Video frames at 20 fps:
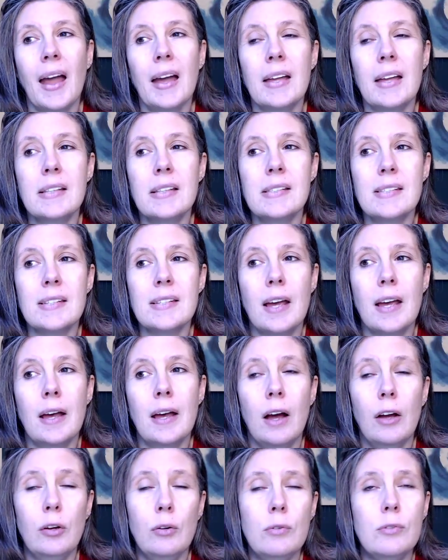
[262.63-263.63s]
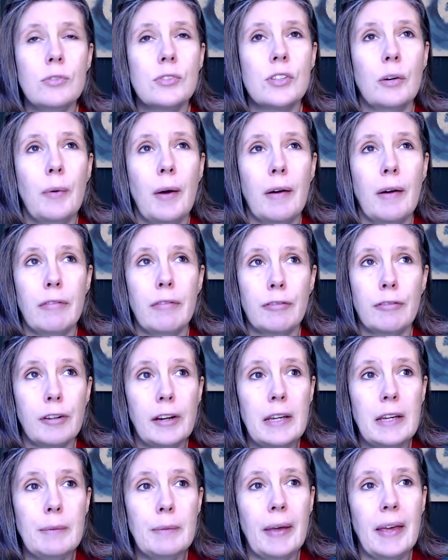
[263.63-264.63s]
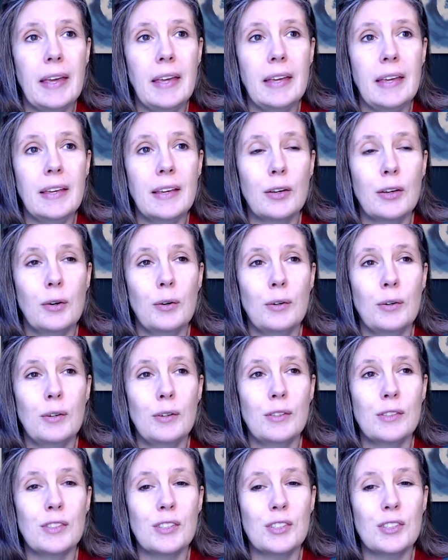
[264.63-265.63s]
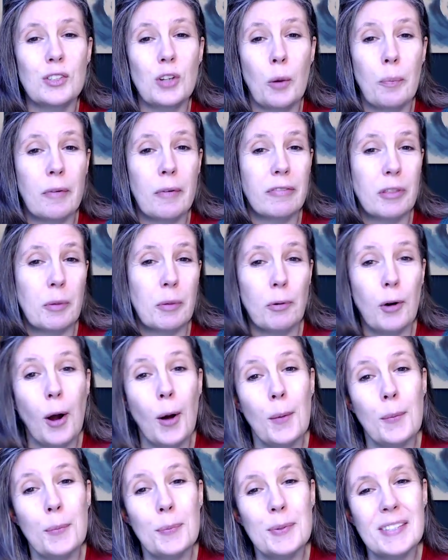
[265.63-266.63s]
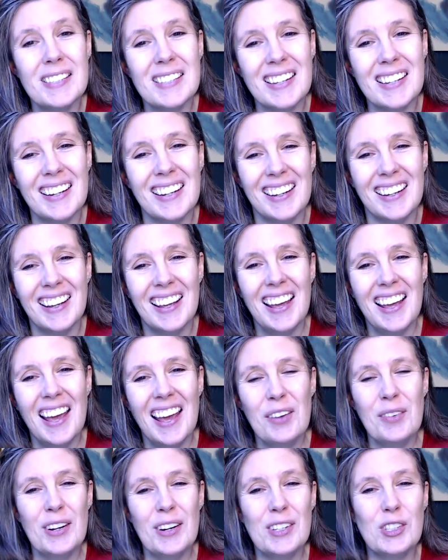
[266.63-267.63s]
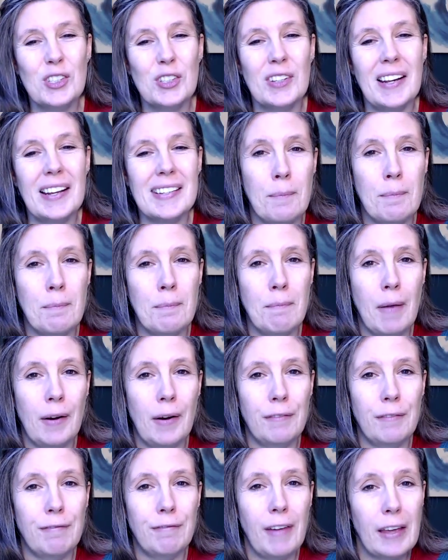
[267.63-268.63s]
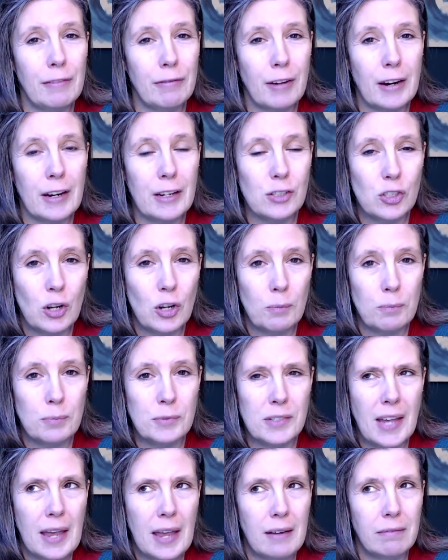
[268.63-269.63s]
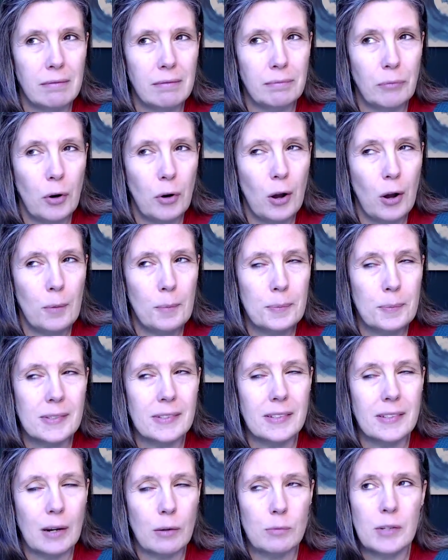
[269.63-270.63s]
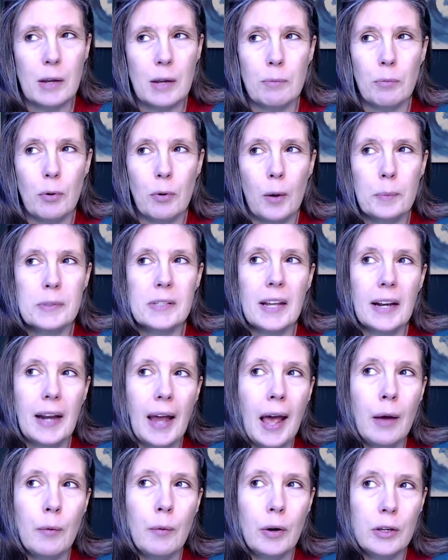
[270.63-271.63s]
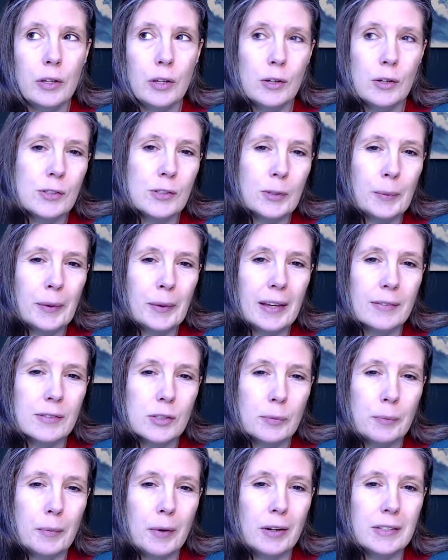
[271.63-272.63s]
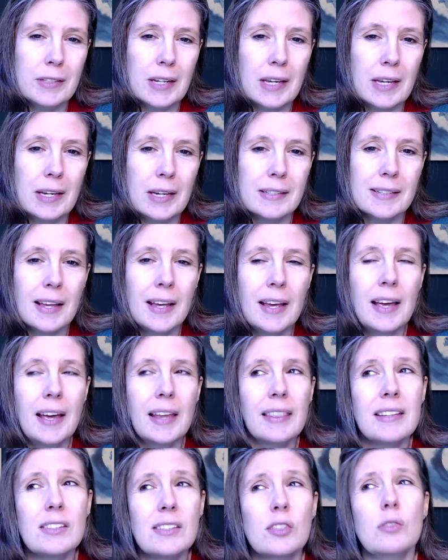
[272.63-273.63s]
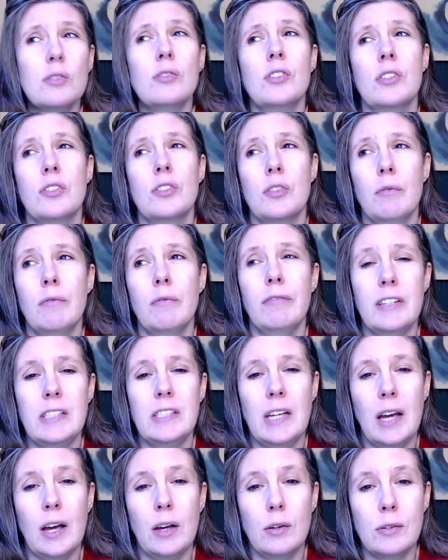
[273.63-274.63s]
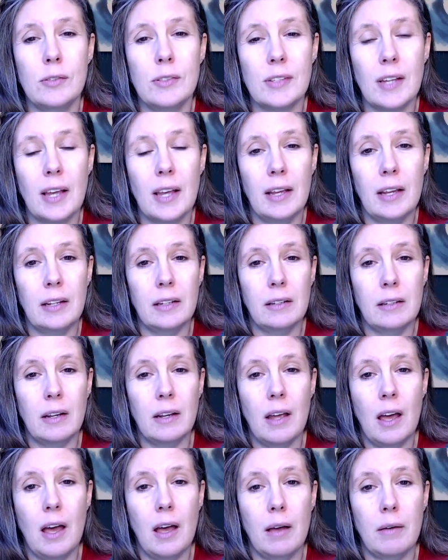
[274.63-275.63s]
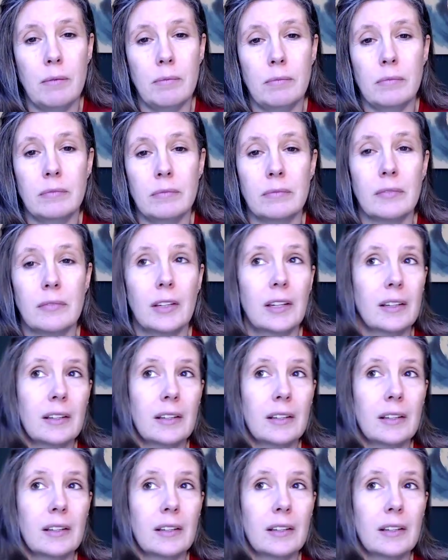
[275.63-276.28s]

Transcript: And I also have a freebie called Top of the Props, which lists my favourite top 10 props and how I use them. It gives some ideas. There's also some videos in and